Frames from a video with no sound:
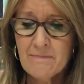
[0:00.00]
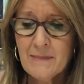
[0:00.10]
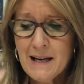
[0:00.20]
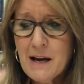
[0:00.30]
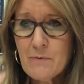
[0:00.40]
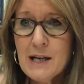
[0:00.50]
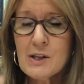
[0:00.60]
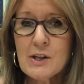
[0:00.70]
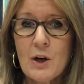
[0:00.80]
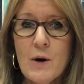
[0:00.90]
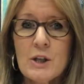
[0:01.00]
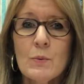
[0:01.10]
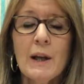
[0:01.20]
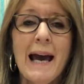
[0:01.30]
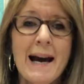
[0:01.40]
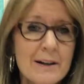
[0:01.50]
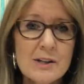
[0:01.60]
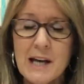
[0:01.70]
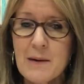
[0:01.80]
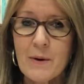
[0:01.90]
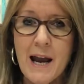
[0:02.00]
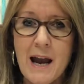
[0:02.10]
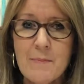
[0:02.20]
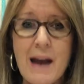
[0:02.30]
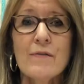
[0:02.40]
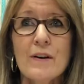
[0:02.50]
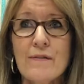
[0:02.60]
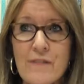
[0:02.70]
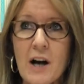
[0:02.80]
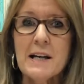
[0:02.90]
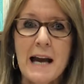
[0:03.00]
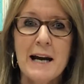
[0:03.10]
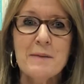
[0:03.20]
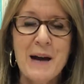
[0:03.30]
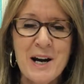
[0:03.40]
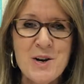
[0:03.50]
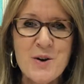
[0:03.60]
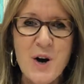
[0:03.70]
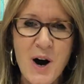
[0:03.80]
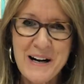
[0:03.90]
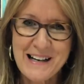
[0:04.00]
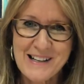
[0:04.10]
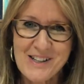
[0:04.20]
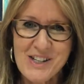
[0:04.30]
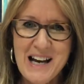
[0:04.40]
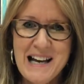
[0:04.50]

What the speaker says: And that raises the question, well, how does Abraham ever find out about who God is?